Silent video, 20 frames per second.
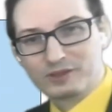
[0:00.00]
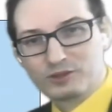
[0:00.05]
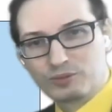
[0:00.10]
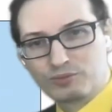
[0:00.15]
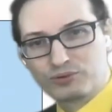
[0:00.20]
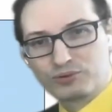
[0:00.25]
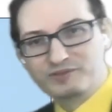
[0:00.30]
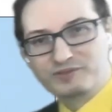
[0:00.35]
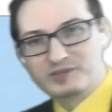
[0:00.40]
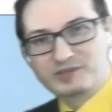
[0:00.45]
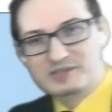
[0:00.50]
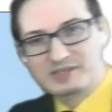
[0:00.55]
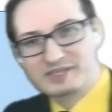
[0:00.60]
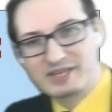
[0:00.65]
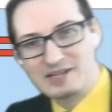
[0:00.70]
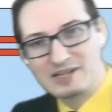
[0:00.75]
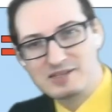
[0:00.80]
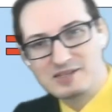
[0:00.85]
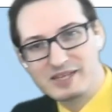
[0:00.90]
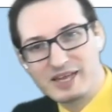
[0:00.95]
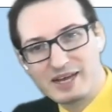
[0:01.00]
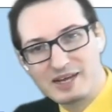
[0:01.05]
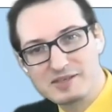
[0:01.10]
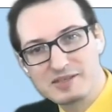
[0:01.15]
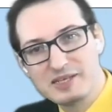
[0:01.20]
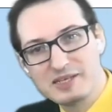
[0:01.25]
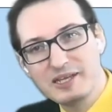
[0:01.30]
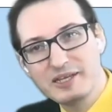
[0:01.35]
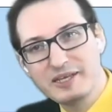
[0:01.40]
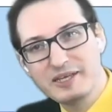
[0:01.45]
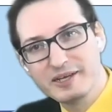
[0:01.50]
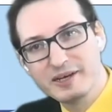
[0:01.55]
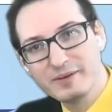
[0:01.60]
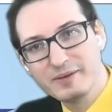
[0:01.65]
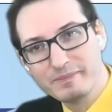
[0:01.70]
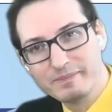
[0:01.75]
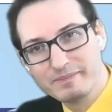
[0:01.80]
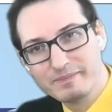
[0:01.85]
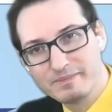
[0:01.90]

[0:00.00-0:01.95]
the previous cells, they are still here.